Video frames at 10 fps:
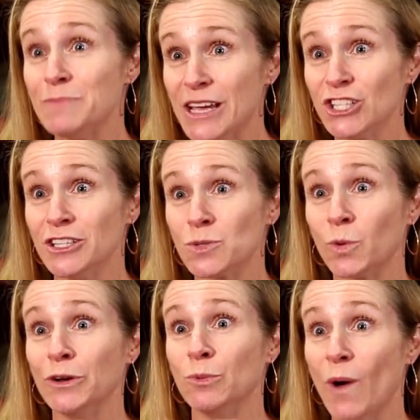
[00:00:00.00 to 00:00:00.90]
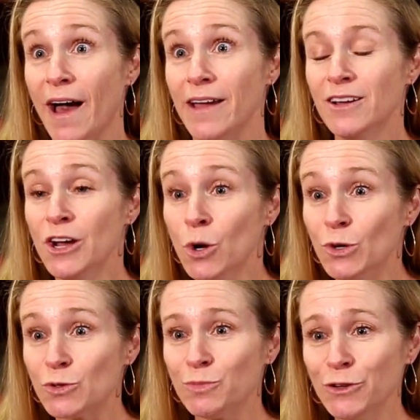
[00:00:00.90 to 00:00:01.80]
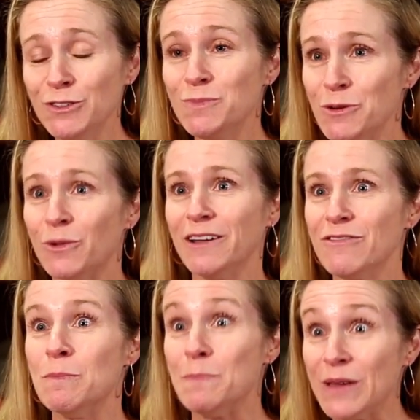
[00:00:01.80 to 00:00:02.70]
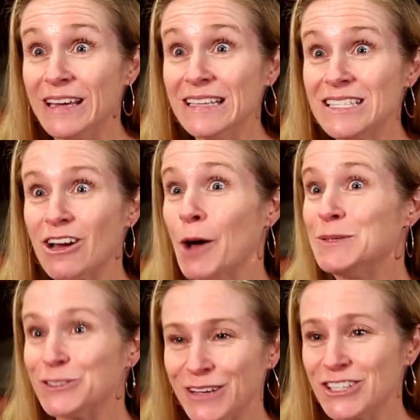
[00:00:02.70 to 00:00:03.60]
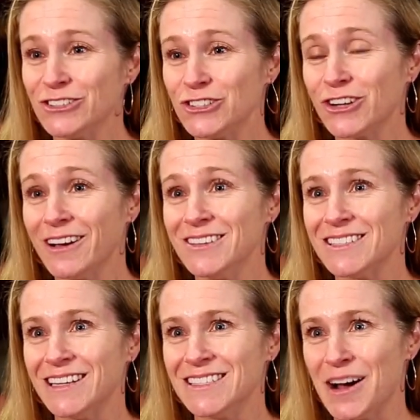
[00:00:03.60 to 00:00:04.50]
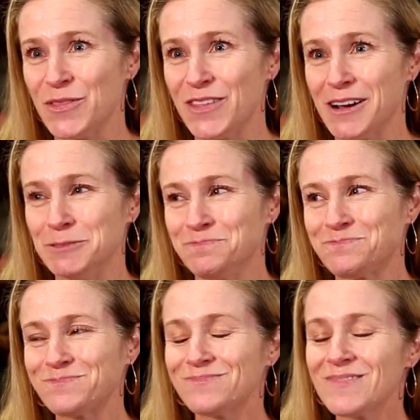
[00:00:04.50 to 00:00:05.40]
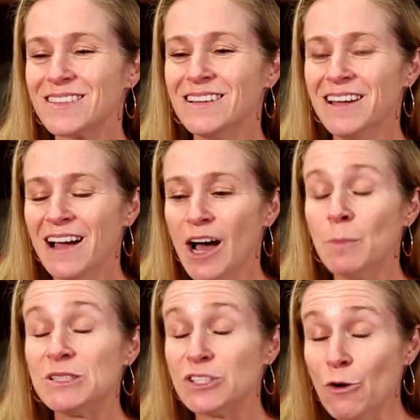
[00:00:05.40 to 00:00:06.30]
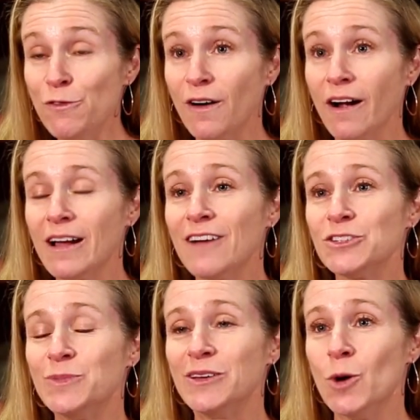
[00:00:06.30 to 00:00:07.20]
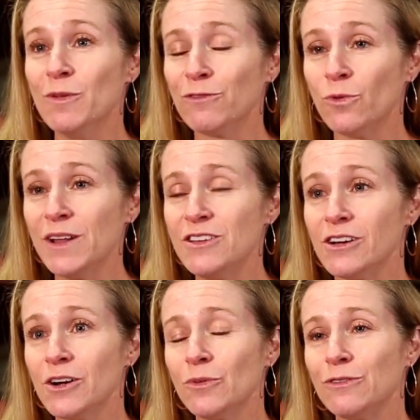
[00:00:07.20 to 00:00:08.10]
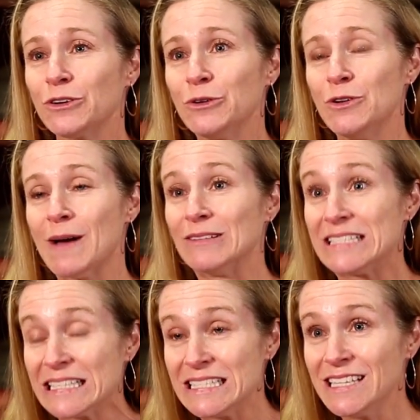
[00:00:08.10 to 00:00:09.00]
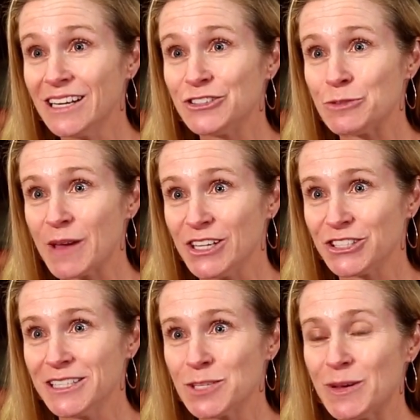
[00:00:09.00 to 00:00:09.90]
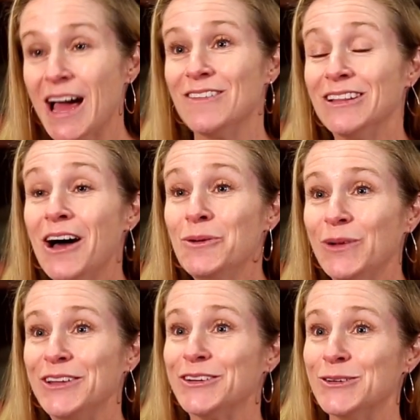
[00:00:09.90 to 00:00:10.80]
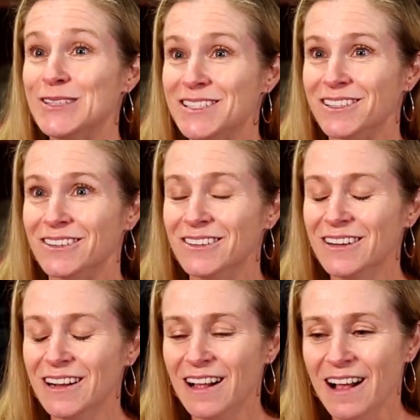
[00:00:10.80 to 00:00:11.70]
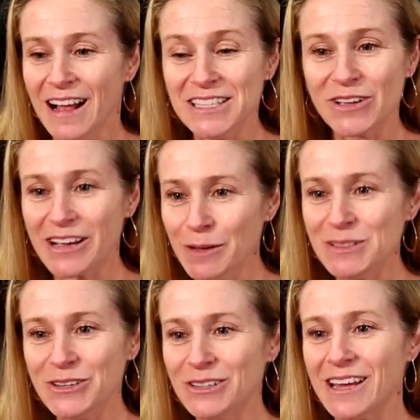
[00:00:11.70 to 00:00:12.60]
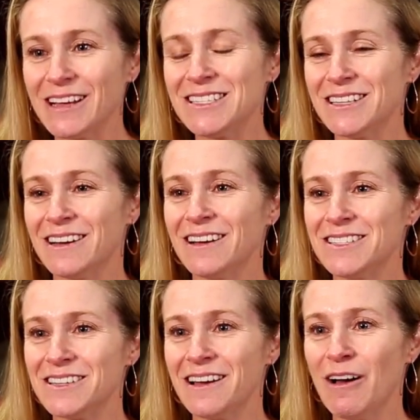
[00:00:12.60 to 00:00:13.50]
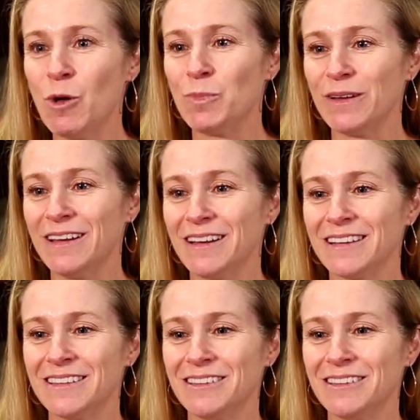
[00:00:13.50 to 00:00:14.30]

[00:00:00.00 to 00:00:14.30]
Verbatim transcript: patients worldwide, which would prove to be one of the biggest observational trials that is out there. Um, so far, after being open for one year, we've recruited about 1,600 patients, but have a long way to go still. And so I come to you today to, to help uh,